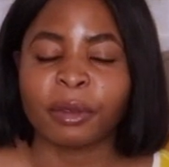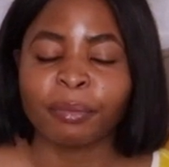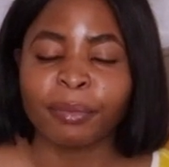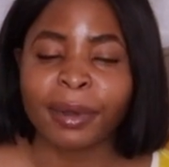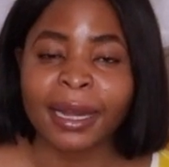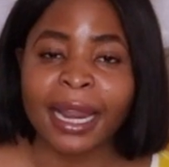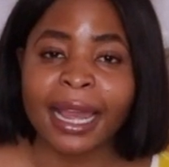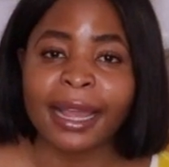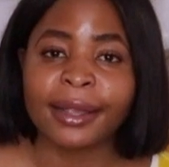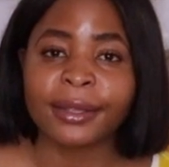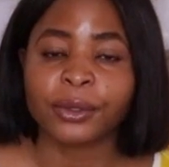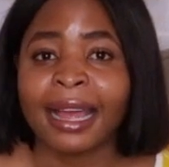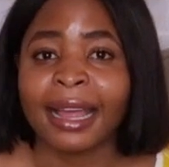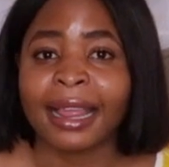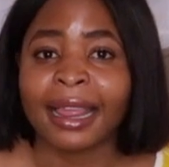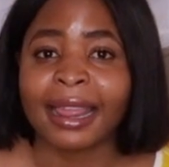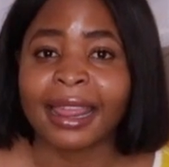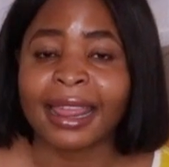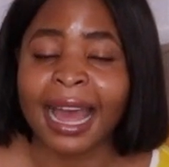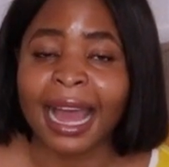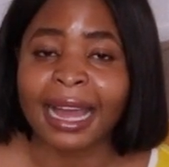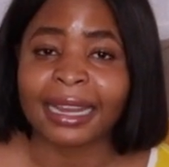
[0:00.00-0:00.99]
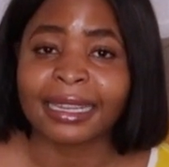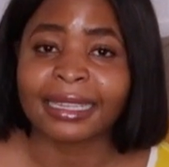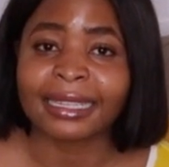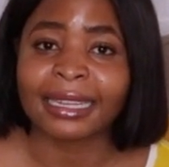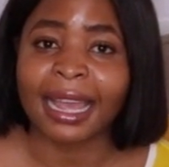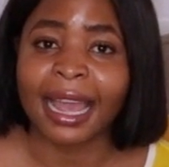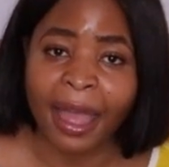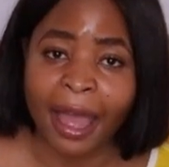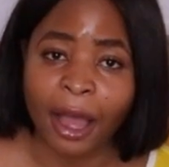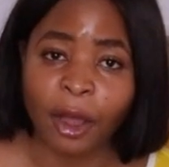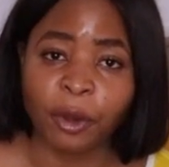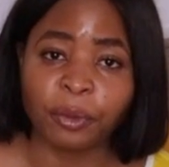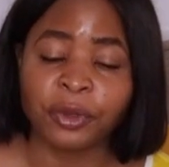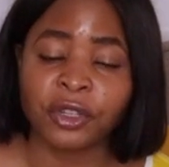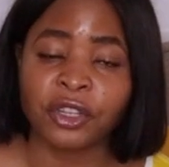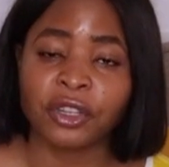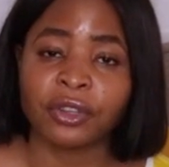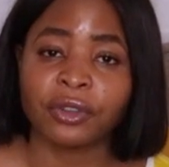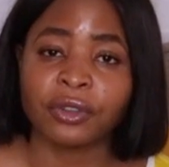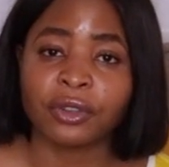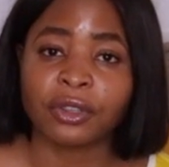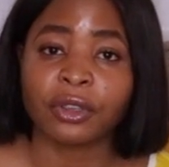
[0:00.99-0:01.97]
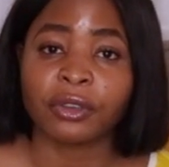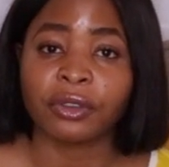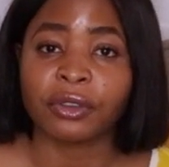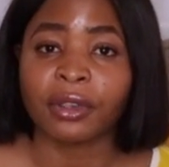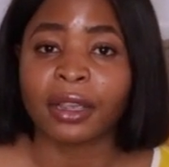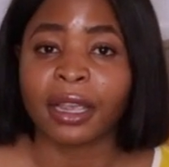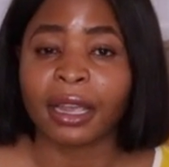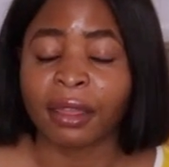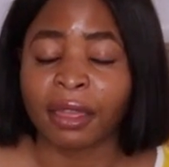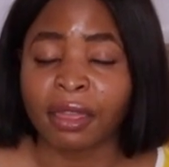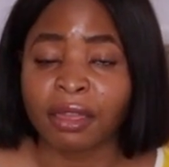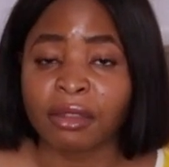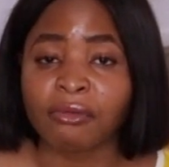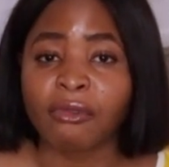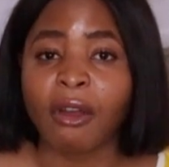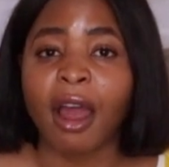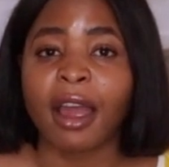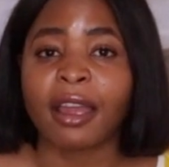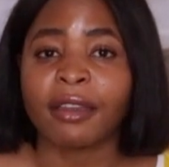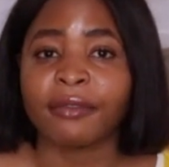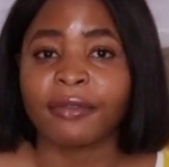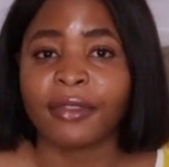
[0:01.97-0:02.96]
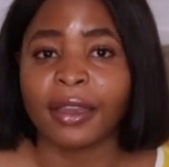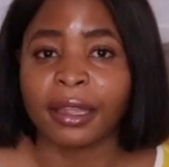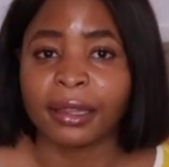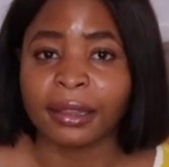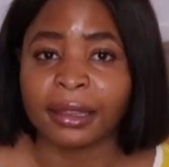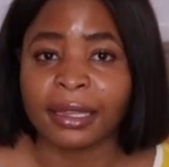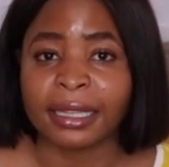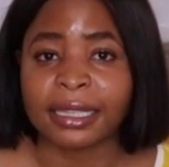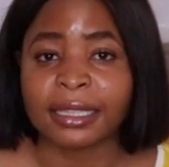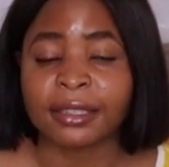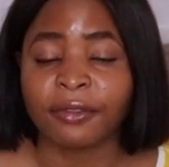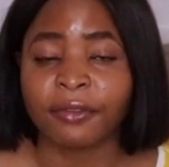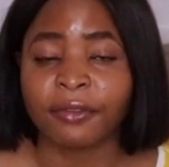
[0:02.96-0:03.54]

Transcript: in place that helps you so you can thrive in this